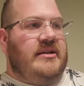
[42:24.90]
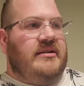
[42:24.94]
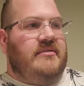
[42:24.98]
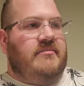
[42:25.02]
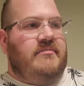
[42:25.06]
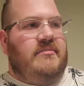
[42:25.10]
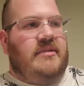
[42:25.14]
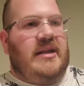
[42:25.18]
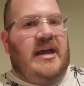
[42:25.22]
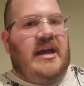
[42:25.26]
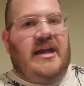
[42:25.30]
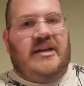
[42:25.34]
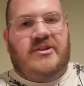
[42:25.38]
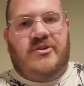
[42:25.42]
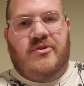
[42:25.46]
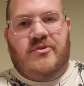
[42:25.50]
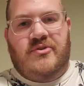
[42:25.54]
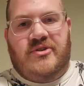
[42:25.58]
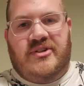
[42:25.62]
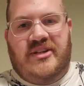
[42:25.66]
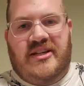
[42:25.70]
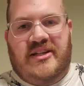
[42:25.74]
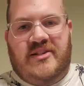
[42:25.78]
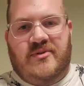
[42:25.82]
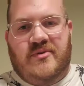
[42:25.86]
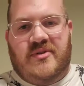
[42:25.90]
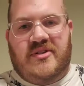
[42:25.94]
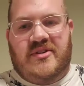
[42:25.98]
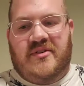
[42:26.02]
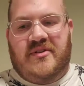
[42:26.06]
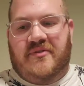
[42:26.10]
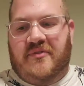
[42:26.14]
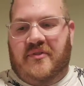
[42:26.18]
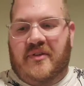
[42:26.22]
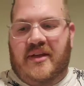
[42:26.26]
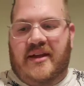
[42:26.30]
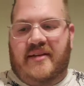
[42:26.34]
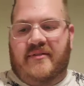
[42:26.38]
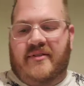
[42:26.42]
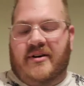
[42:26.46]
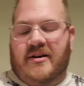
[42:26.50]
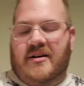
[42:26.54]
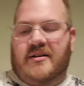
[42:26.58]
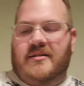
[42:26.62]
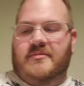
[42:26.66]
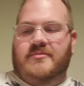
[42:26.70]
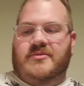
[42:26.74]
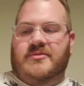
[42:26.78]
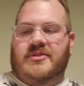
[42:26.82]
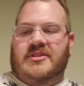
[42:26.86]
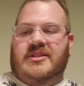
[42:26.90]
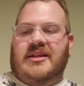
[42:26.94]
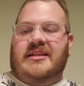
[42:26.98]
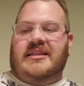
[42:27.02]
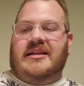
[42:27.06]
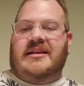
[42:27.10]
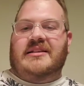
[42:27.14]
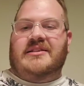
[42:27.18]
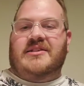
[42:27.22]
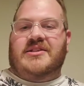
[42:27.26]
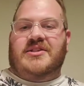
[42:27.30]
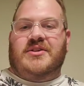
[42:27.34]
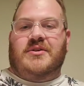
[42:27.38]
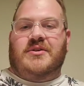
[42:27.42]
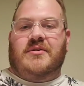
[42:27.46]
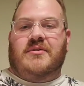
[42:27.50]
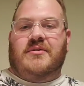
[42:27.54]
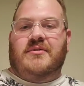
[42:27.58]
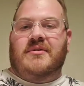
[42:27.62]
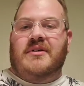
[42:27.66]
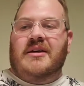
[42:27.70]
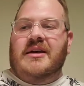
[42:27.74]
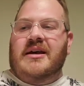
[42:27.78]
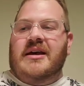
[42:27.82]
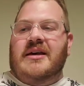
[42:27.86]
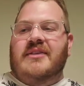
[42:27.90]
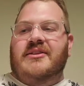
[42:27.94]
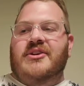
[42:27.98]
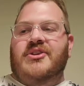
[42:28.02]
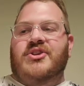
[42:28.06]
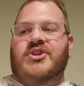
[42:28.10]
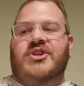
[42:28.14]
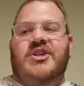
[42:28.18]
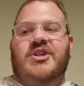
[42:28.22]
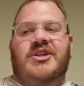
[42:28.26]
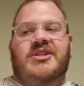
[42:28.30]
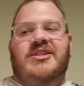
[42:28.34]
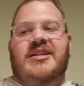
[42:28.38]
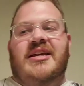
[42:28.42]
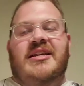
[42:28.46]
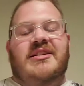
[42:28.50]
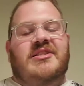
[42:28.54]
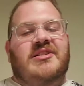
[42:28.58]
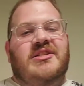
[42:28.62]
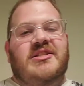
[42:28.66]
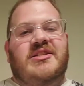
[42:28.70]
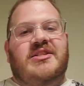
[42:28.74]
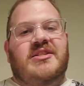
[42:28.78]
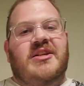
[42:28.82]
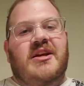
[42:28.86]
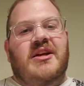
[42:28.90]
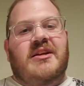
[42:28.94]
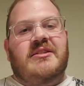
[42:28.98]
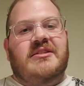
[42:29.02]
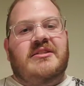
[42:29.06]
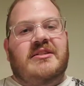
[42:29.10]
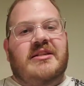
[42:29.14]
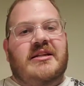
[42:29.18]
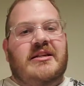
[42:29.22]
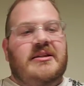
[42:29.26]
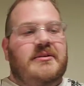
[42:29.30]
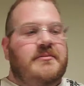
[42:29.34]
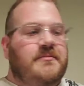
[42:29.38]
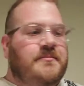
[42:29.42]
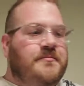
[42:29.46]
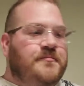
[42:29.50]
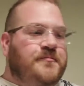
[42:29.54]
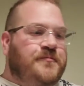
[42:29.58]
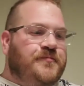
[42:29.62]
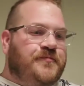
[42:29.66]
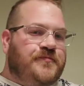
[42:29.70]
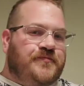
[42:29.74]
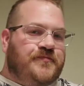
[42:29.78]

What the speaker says: I think nacho cheese was a flavor. It's like that shit tastes disgusting.